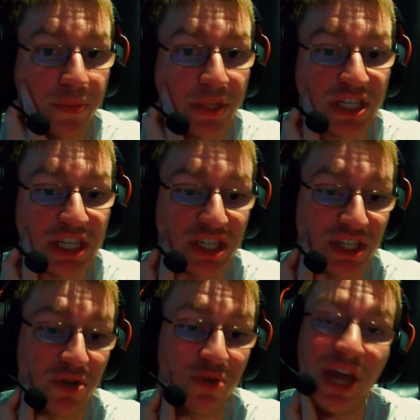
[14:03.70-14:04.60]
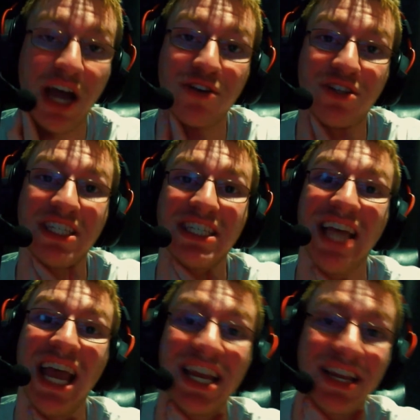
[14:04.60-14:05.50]
since
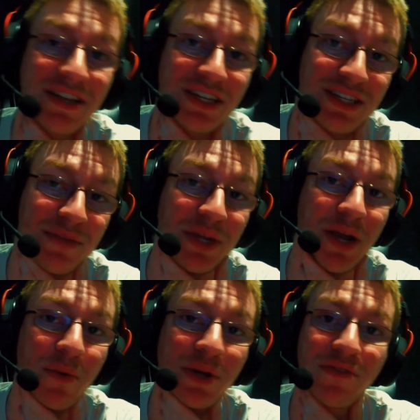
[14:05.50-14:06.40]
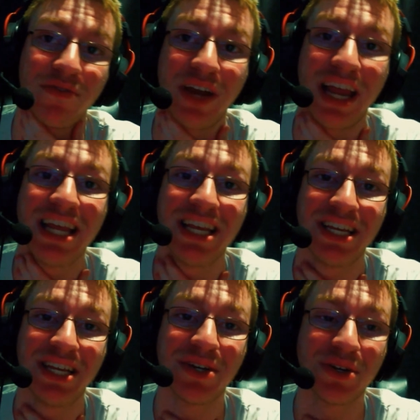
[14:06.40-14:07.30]
2010. It's something I wanted for eight
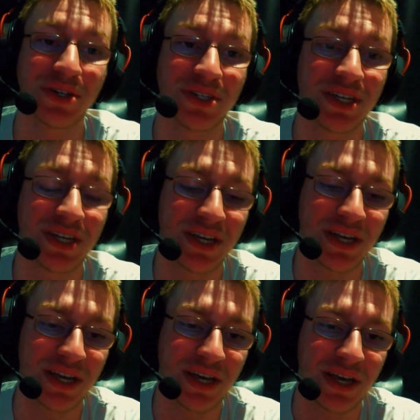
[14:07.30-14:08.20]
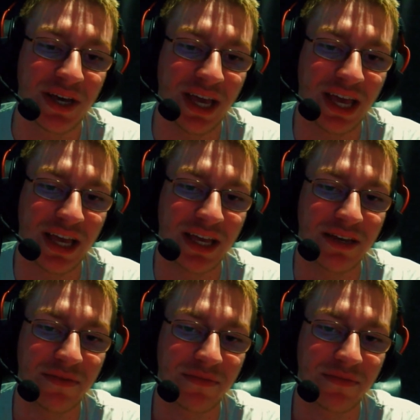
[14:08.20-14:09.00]
years. And